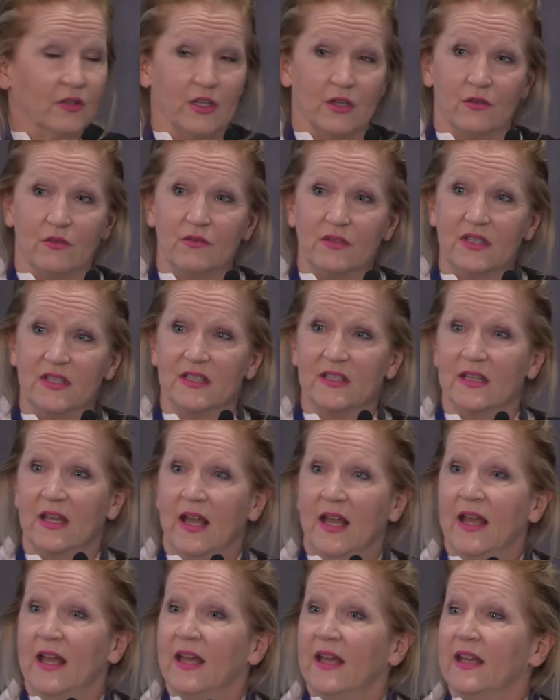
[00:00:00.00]
use
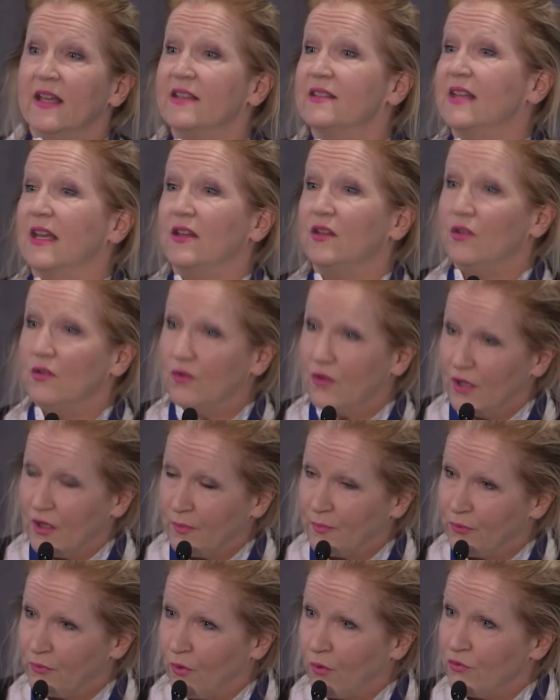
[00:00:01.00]
is that you could
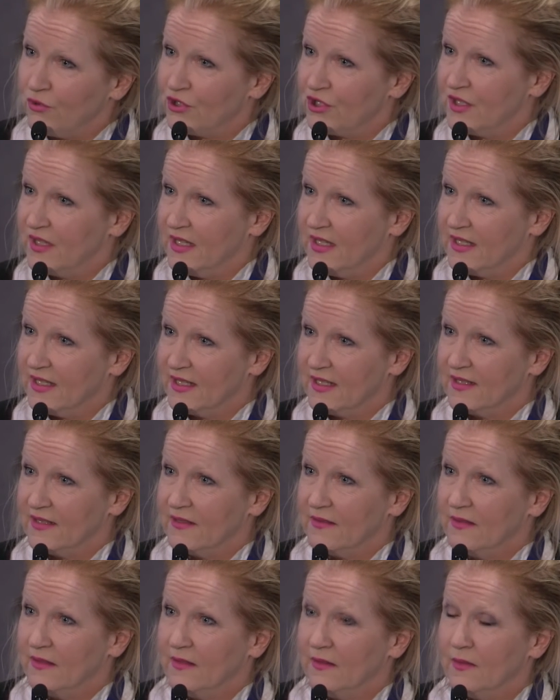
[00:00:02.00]
approach
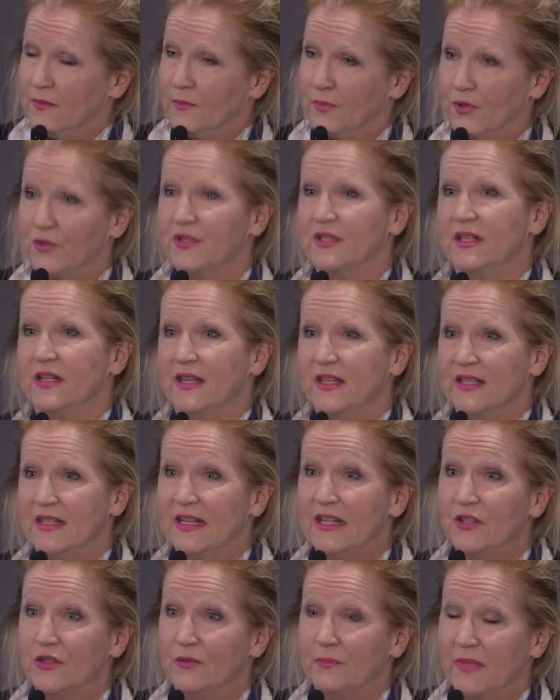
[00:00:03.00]
this person as an
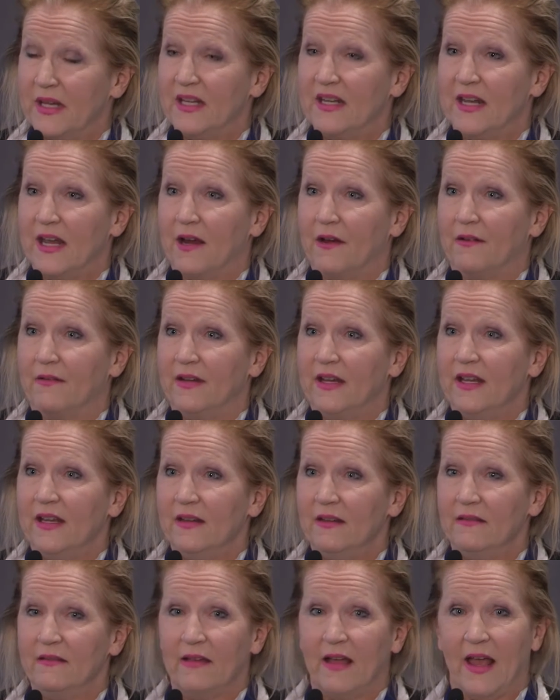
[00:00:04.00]

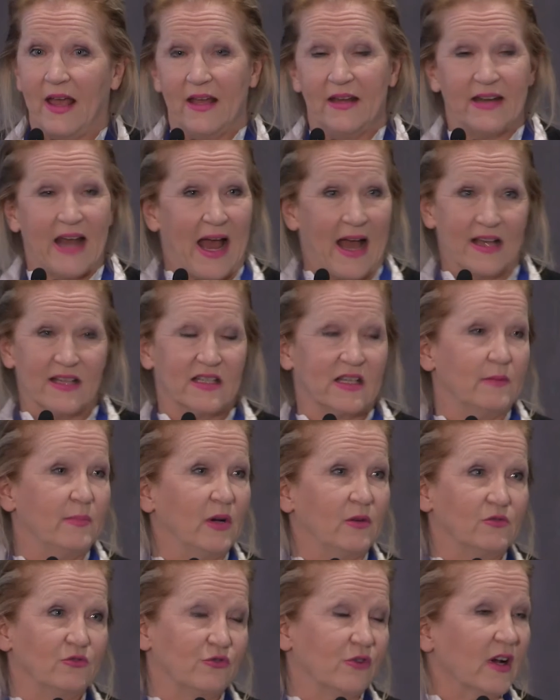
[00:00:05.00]
intermediary and ask
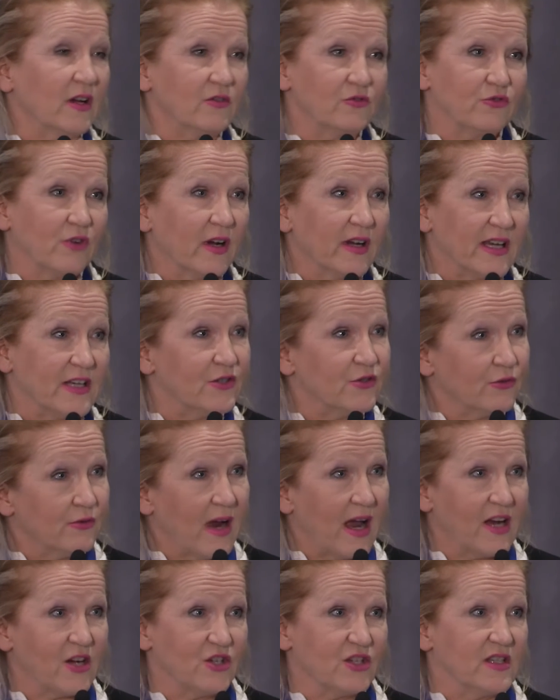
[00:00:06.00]
about drug-drug
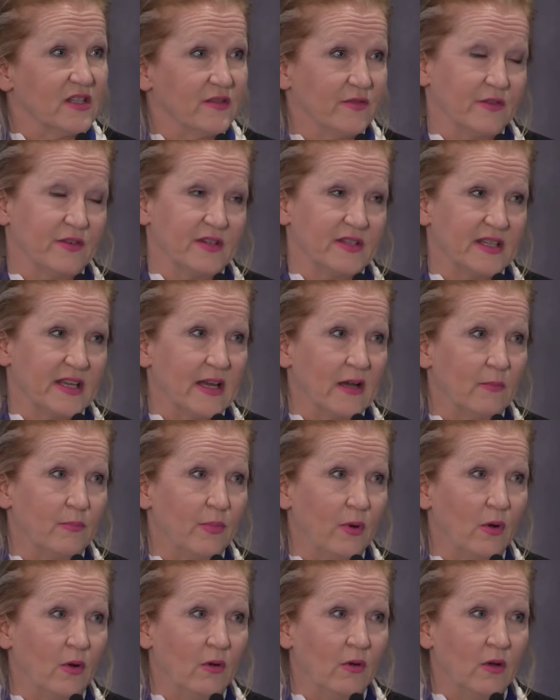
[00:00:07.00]
interactions, for
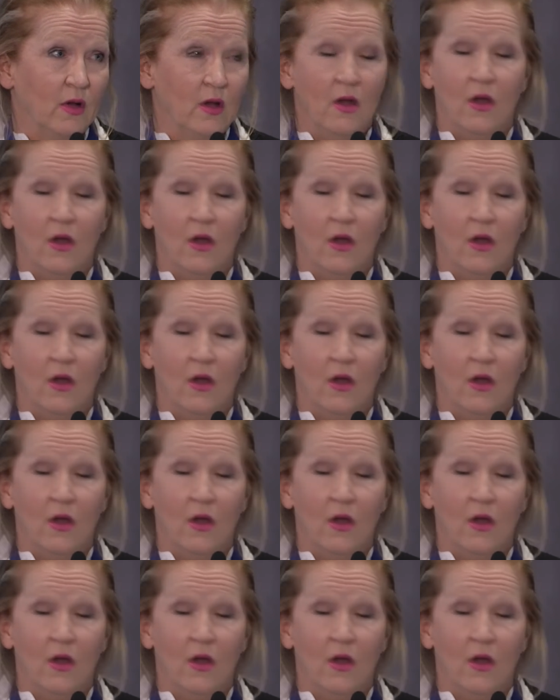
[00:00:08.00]
example.